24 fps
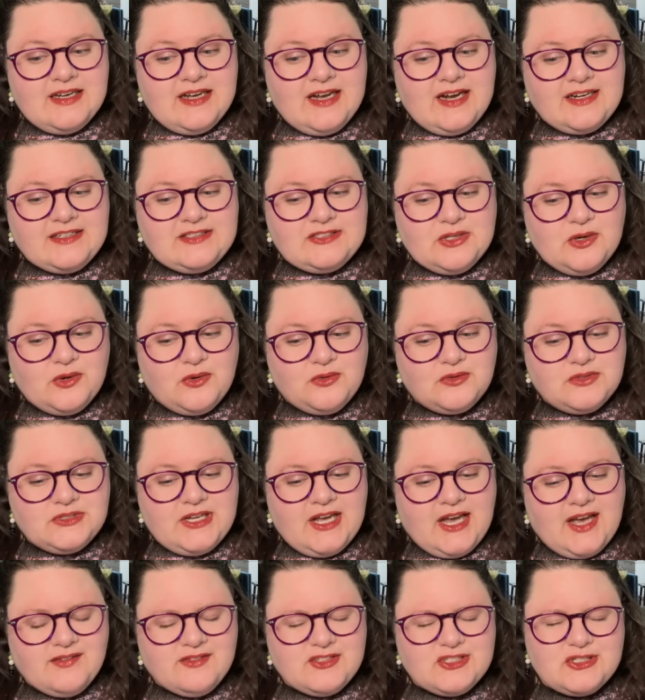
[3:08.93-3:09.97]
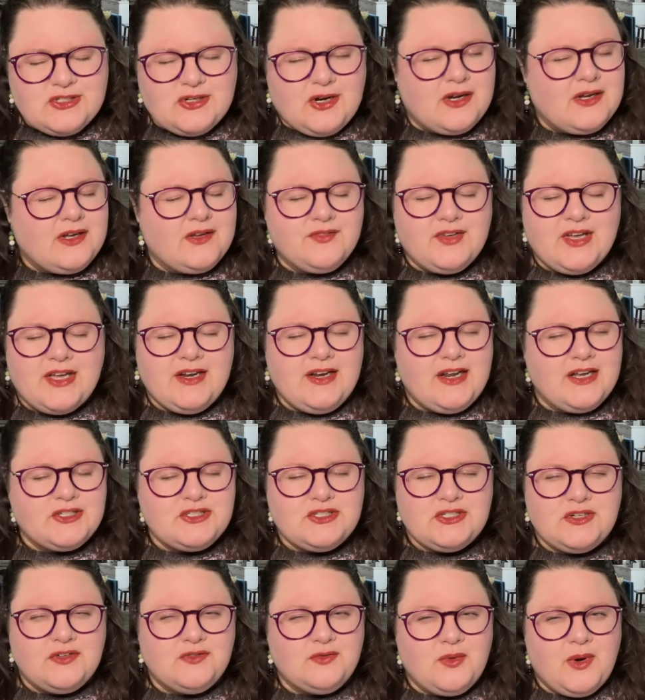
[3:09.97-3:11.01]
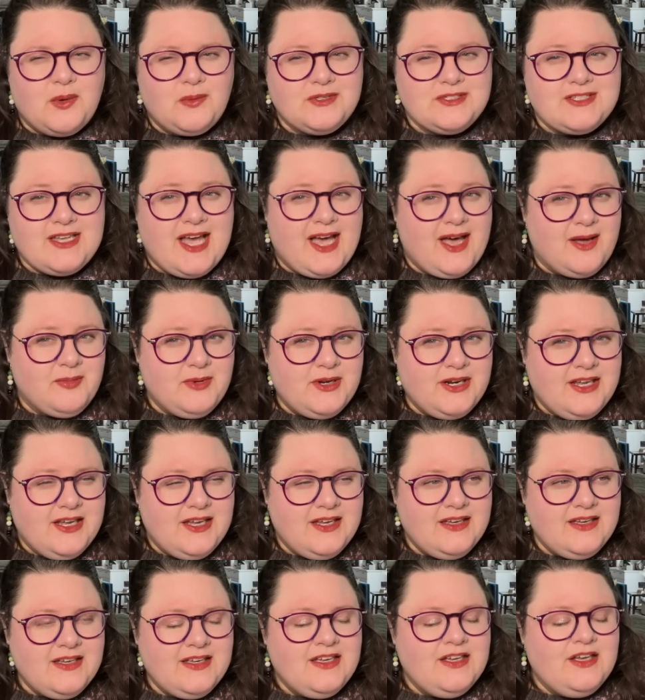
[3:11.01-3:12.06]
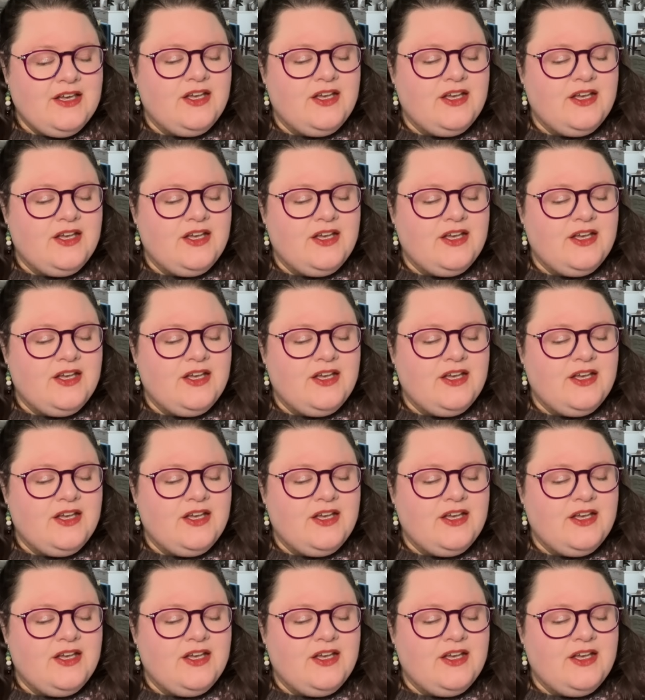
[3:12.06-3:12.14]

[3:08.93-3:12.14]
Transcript: I don't have as strong of a connection of what was happening.